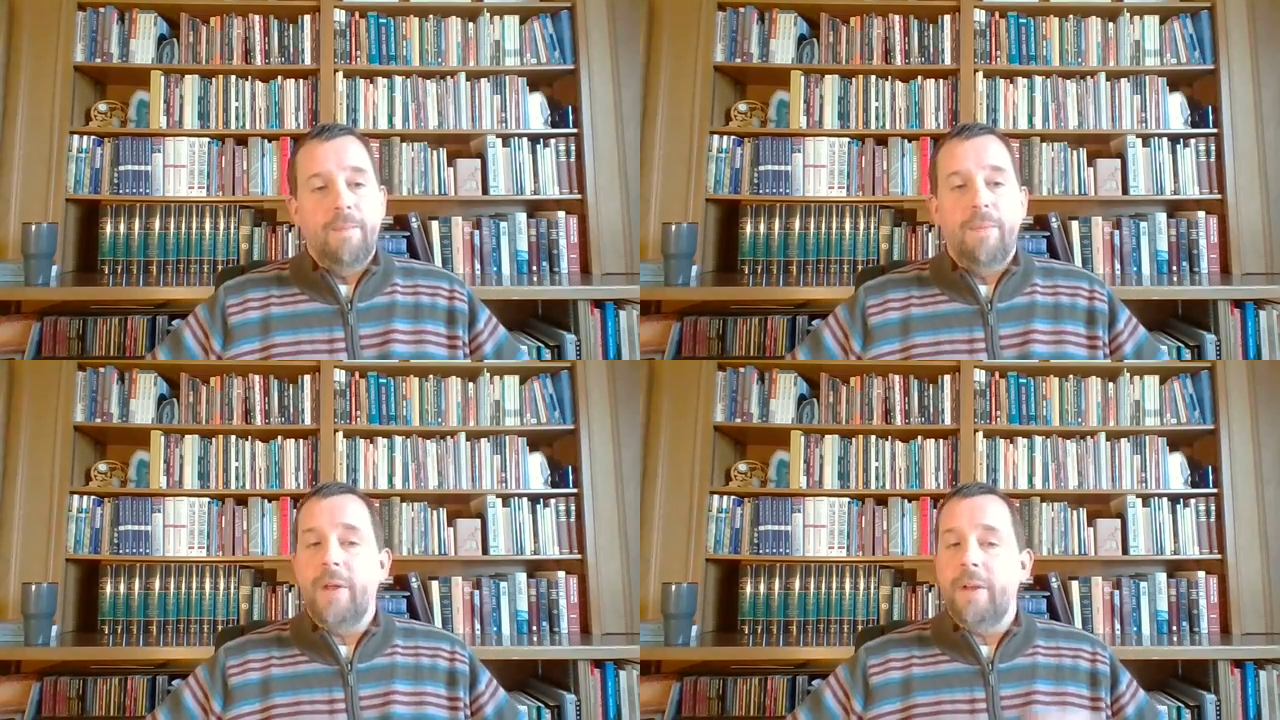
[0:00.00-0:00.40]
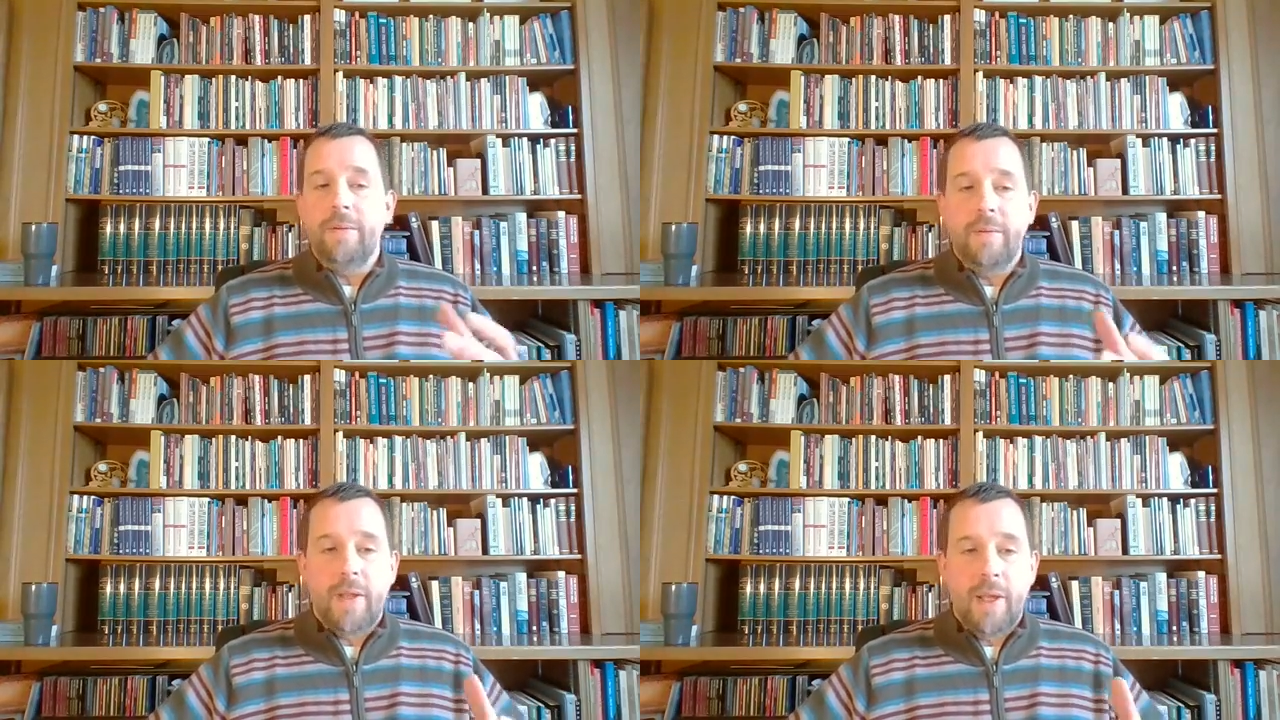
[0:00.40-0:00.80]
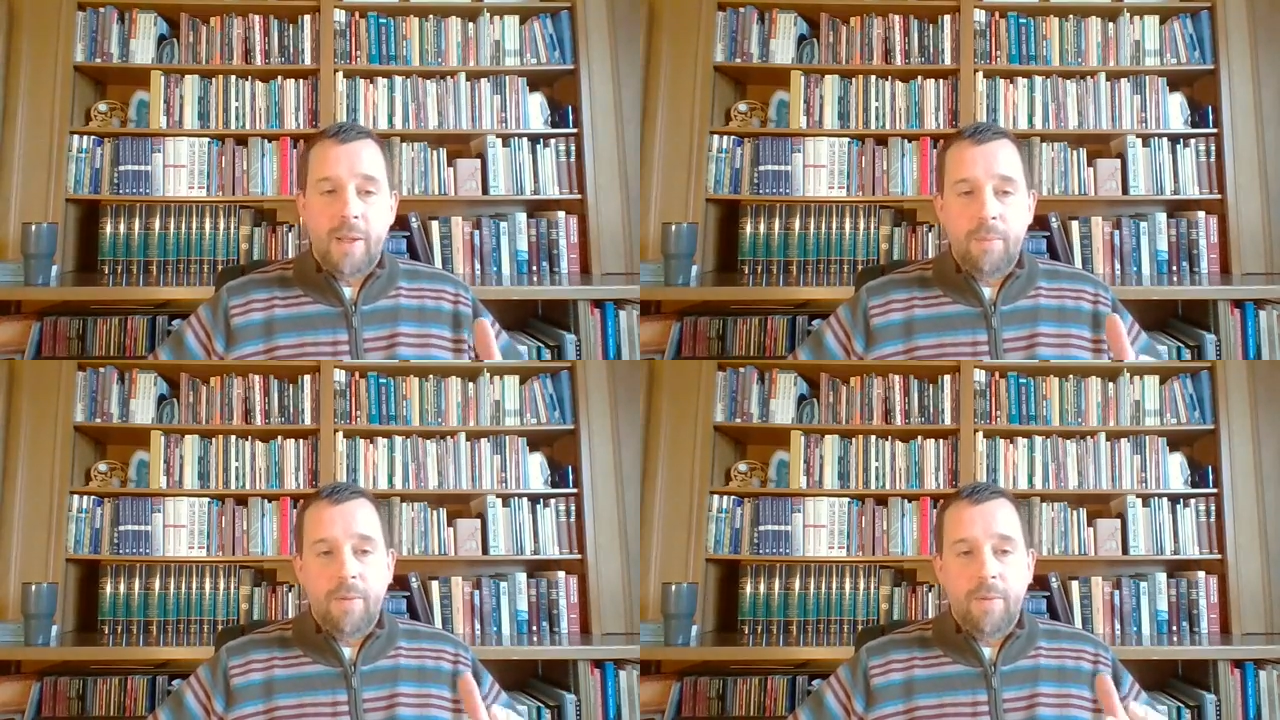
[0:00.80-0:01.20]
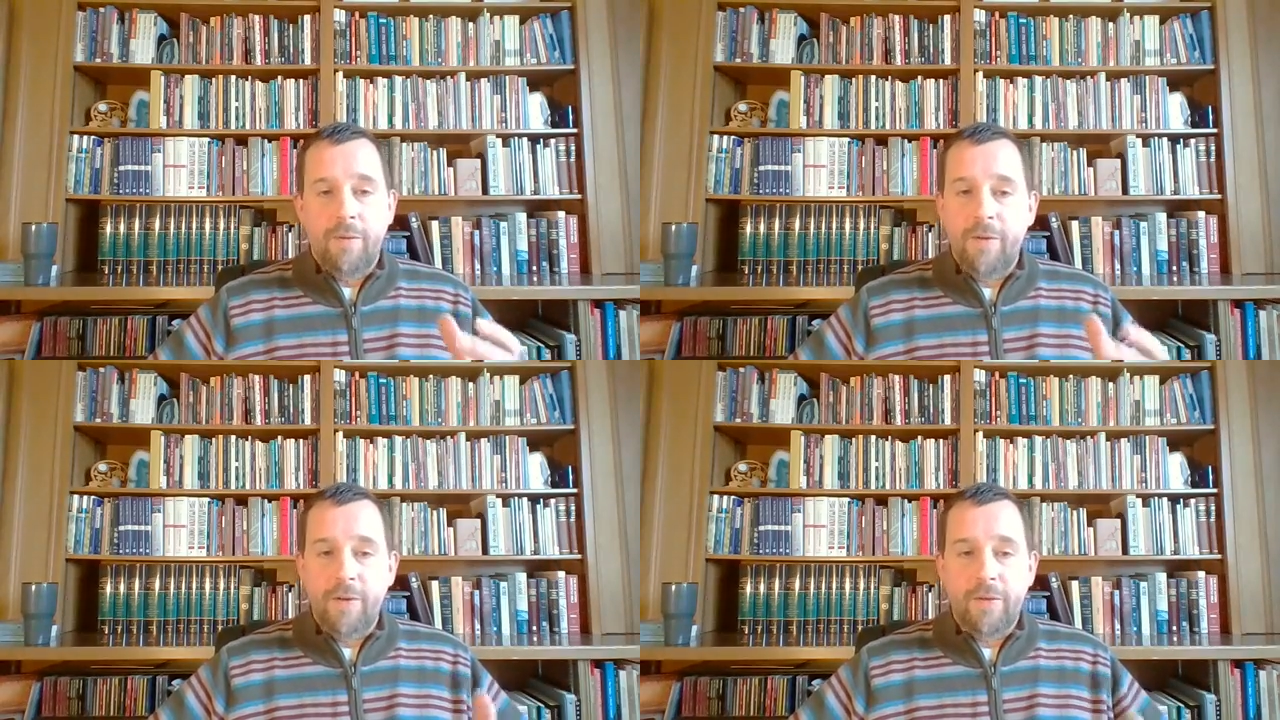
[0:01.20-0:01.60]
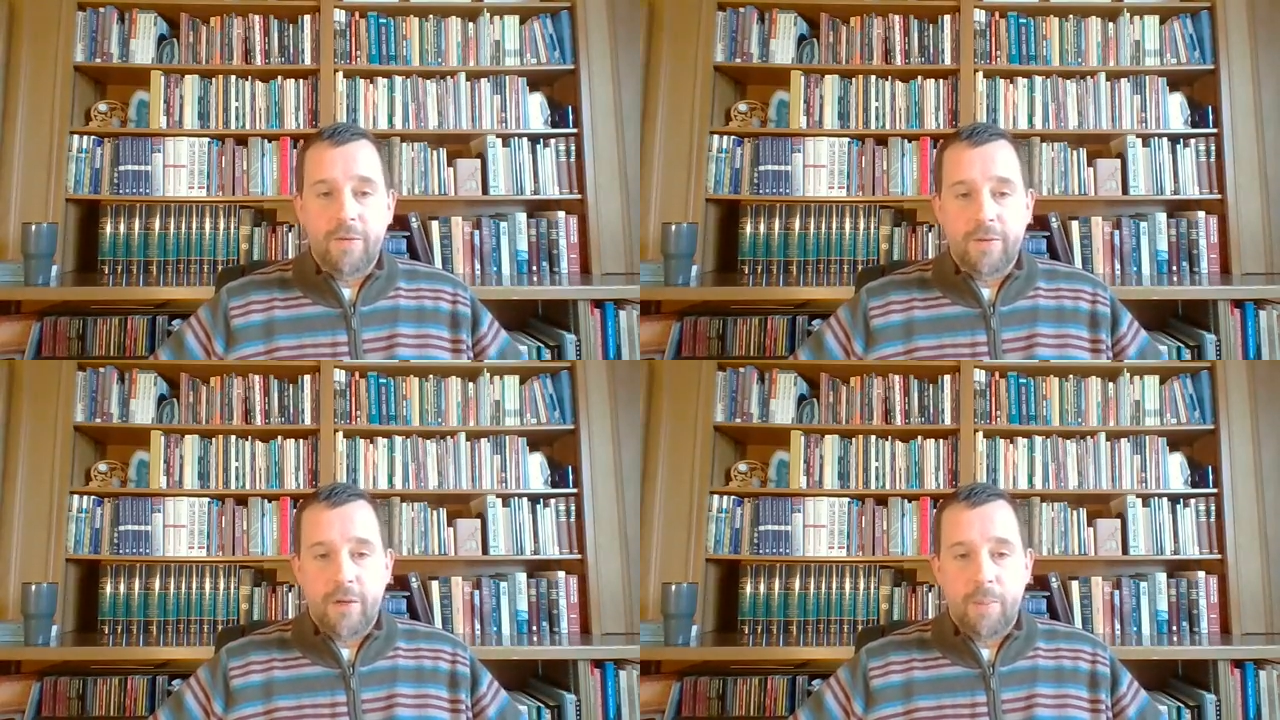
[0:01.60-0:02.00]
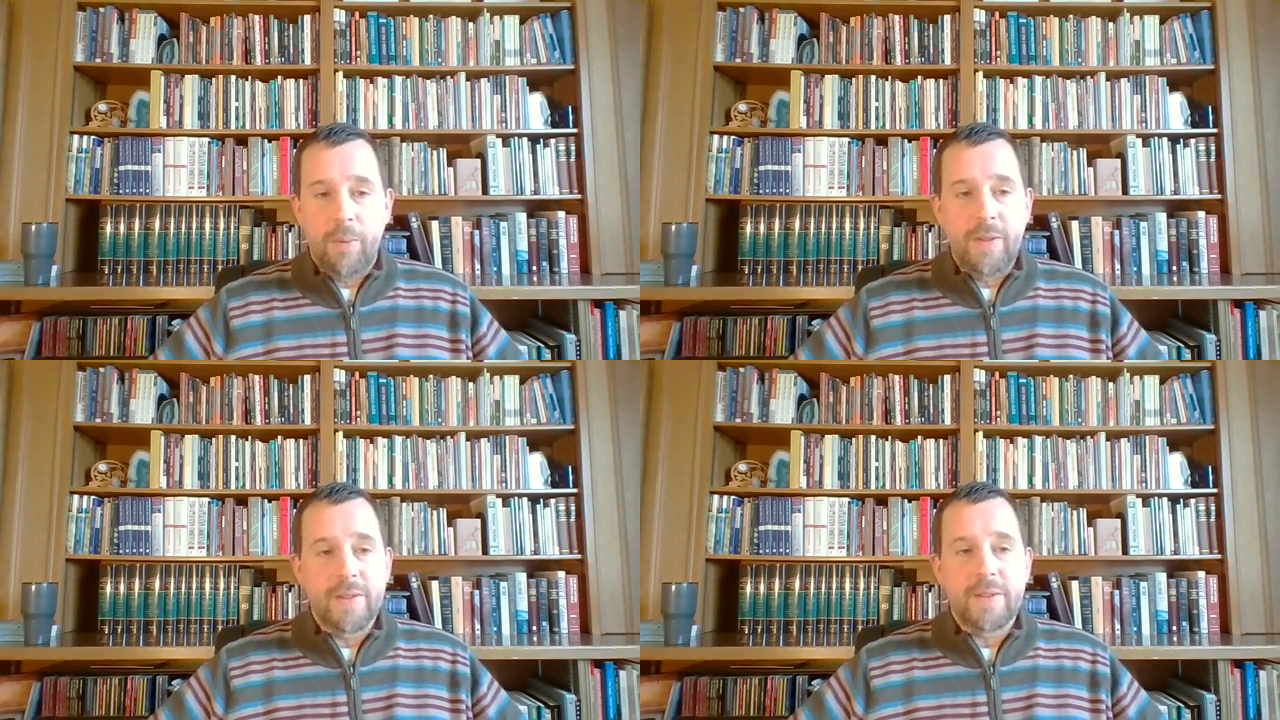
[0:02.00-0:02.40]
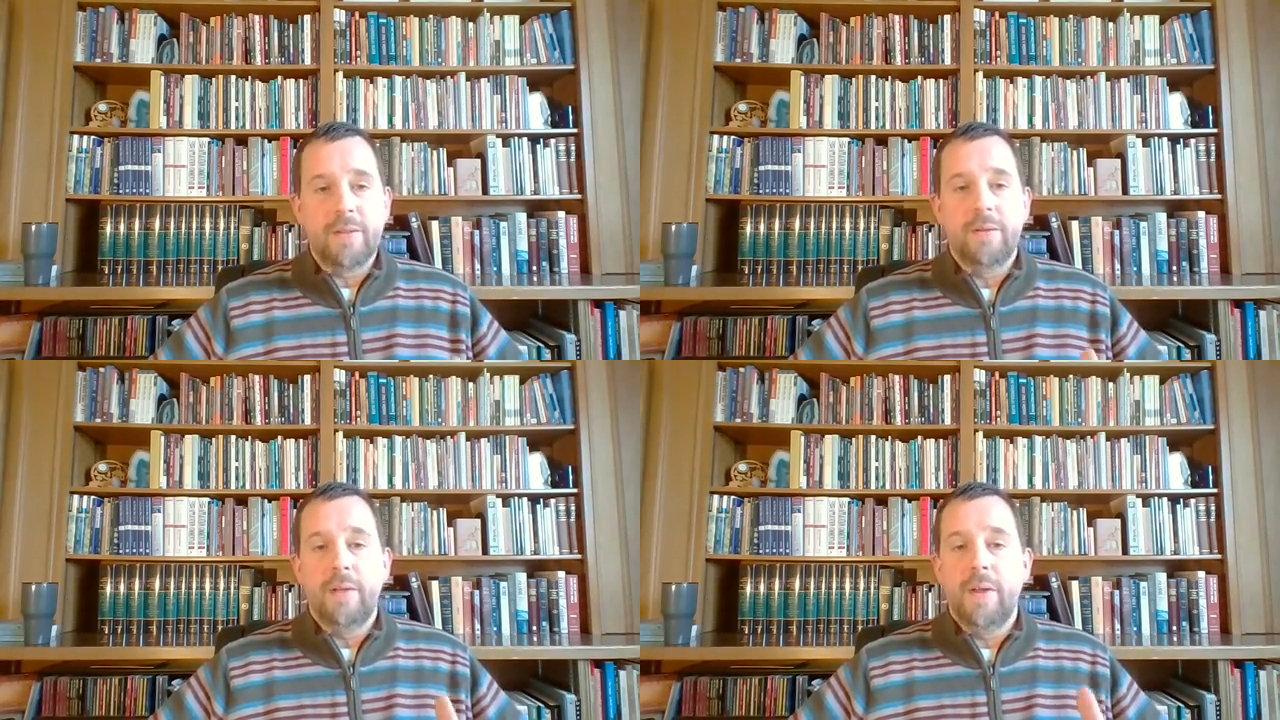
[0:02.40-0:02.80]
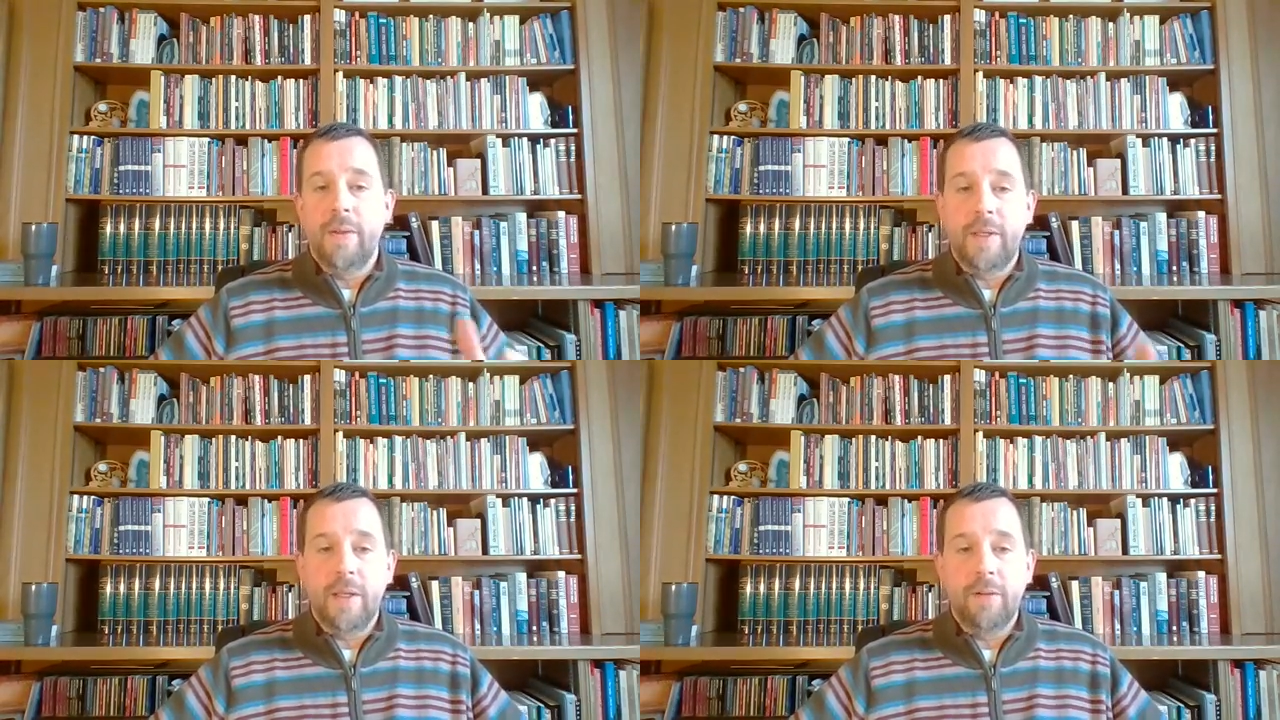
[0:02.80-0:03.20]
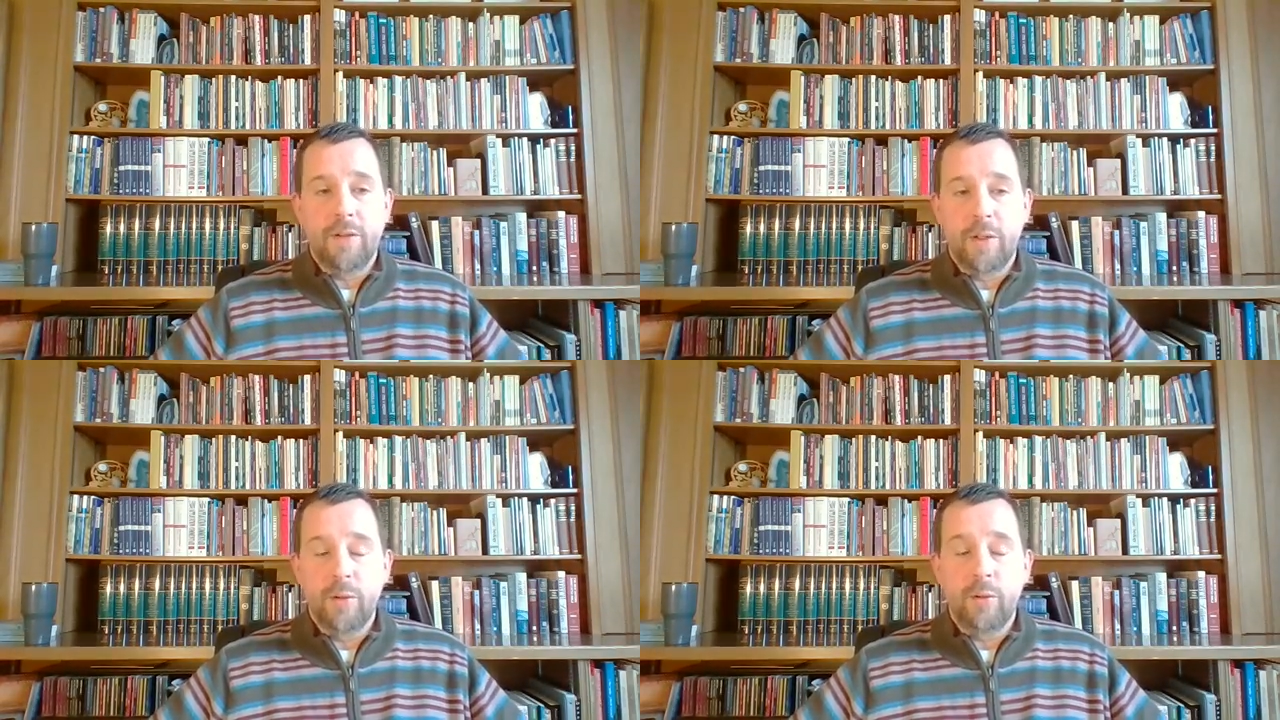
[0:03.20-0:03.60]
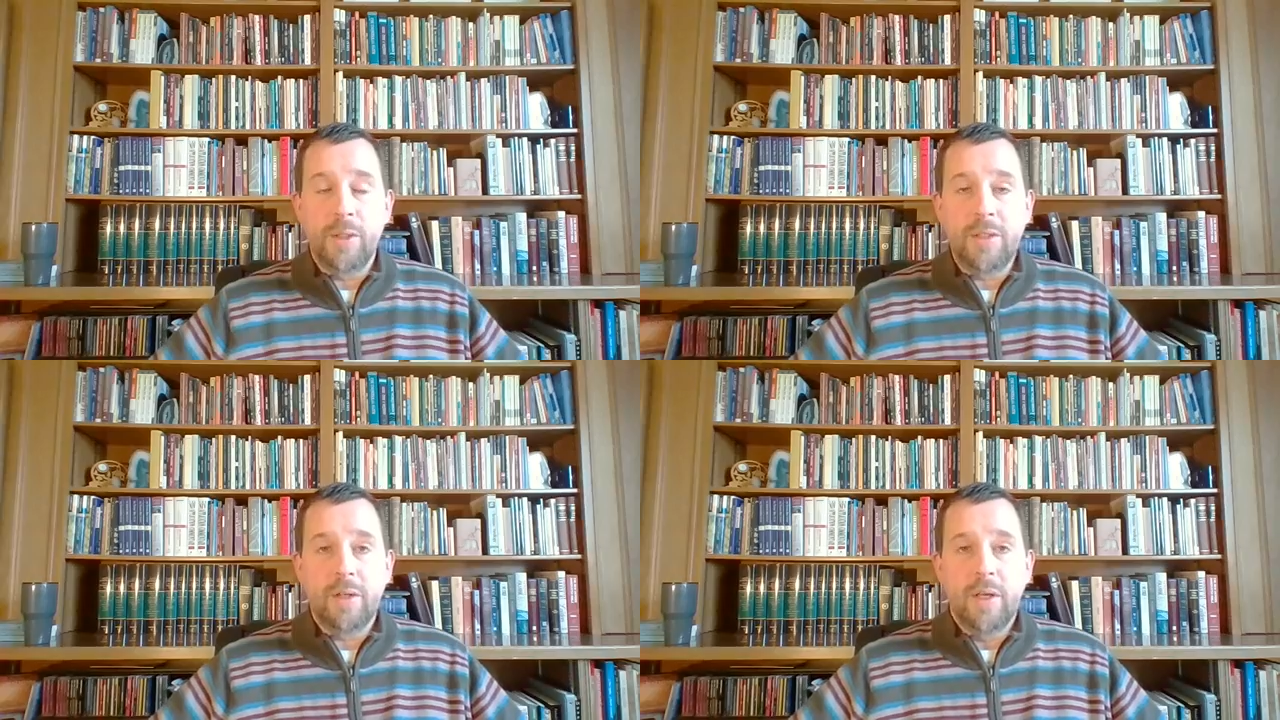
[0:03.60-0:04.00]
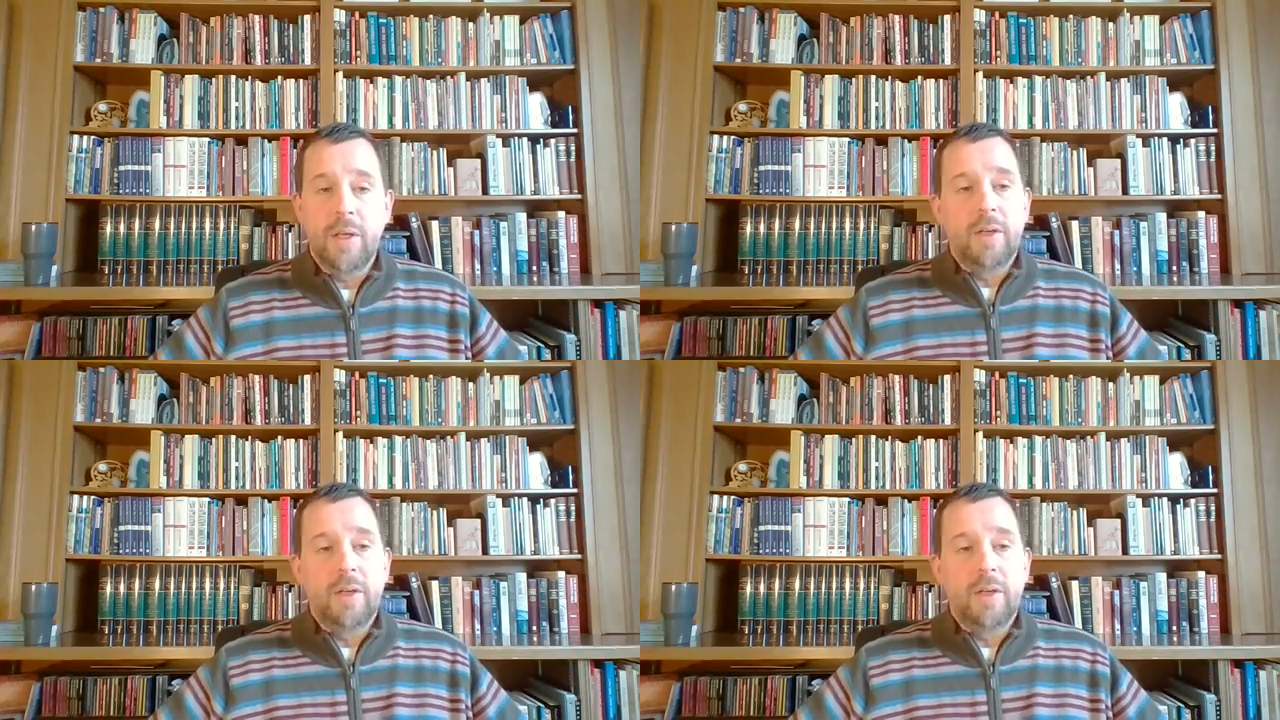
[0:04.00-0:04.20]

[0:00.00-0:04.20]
Then came the Feast of Trumpets and the Day of Atonement,